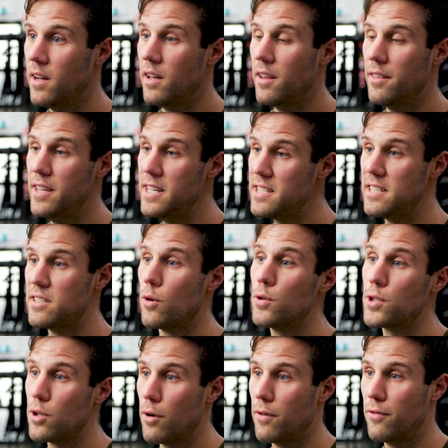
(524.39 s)
This is
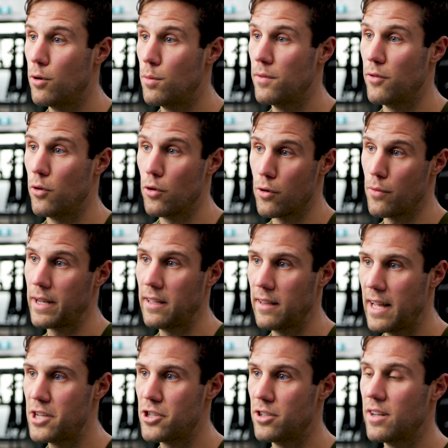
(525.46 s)
also a form of
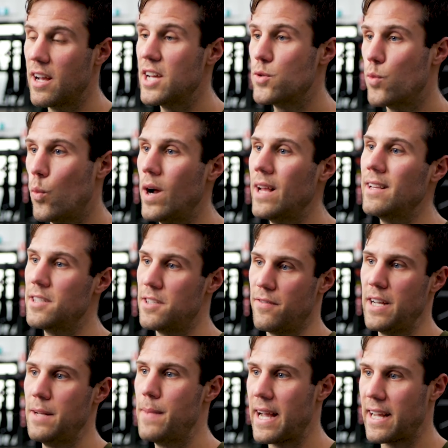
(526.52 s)
autoregulation as well as
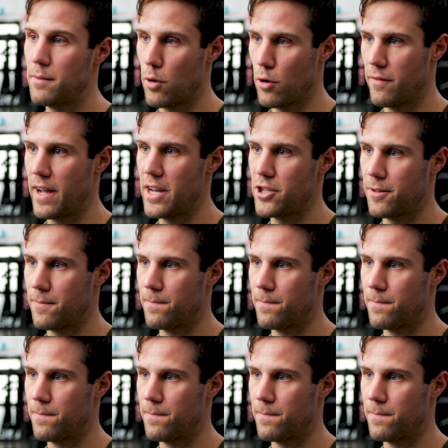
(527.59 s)
feedback and motivation.